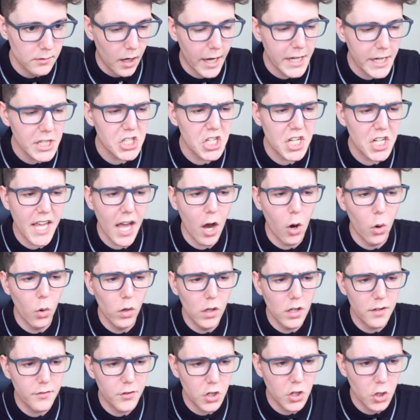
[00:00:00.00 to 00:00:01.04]
I should get
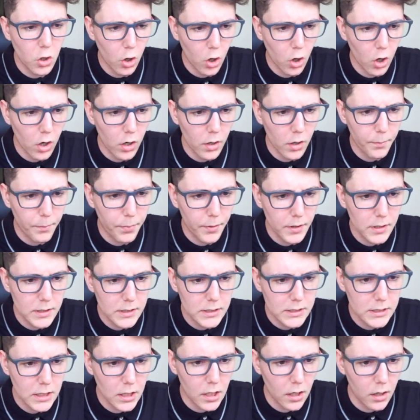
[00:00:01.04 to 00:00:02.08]
all of your
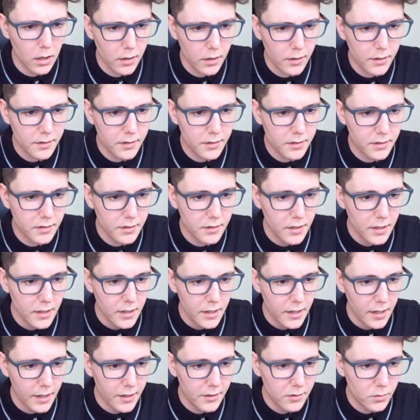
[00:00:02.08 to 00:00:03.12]
blocks
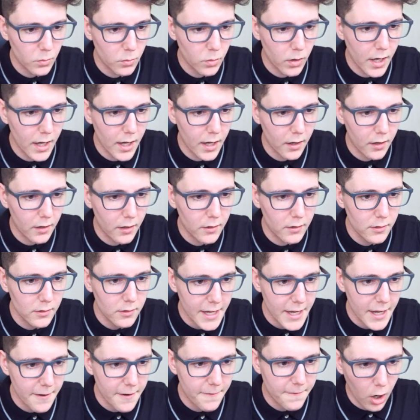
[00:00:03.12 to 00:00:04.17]
as well
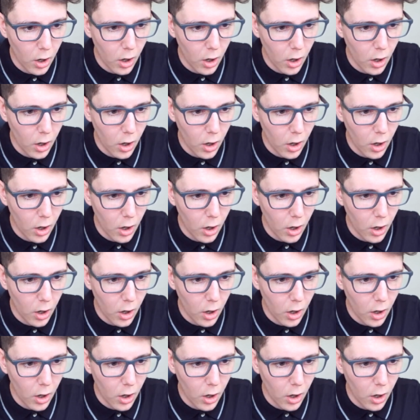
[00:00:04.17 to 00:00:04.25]
if...